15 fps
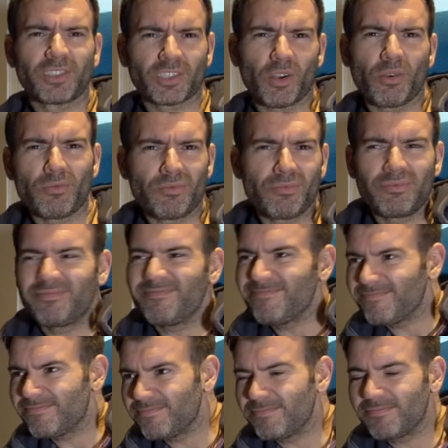So
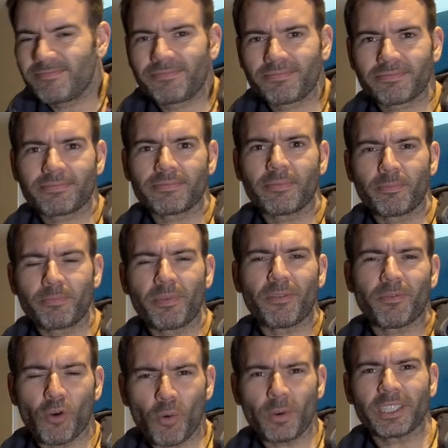
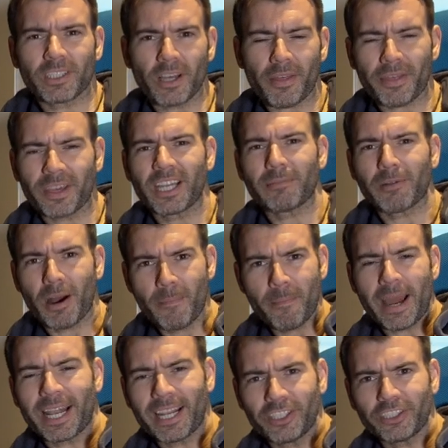before we start thinking about a
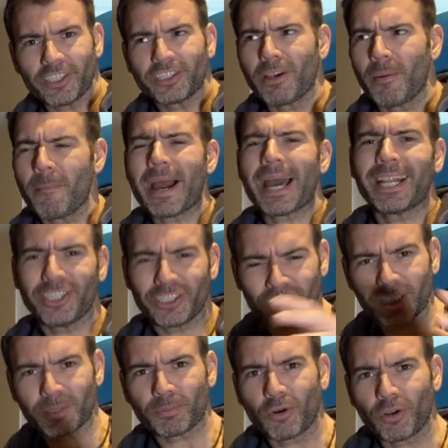manager to manage
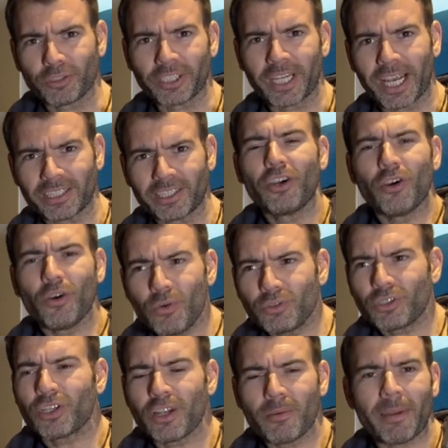this project,
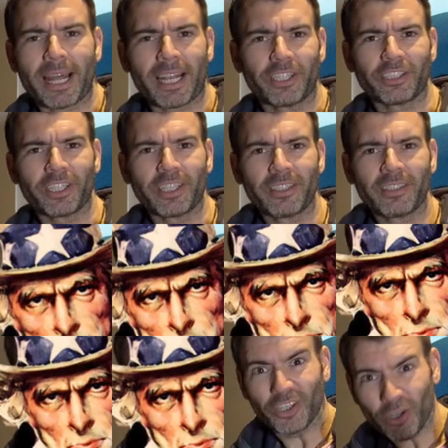who's going to manage it?
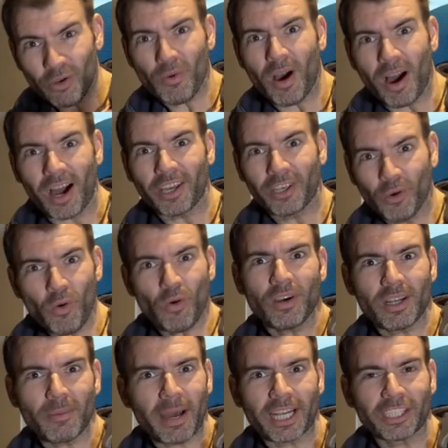You. You are. You're
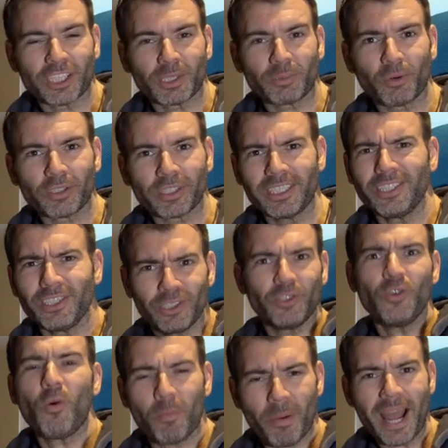going to manage this project. This is
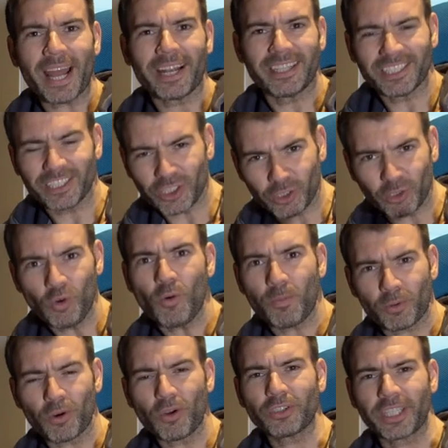your band. This is your
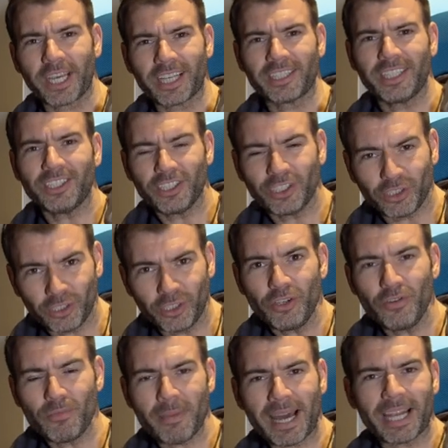project. This is
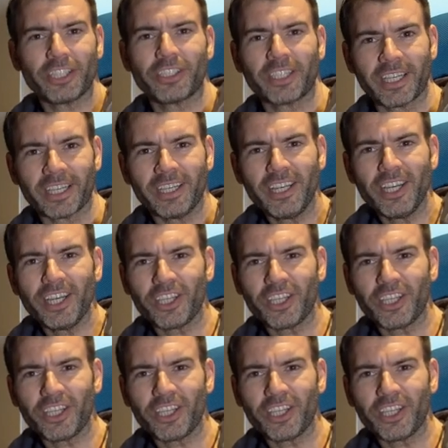you managing it.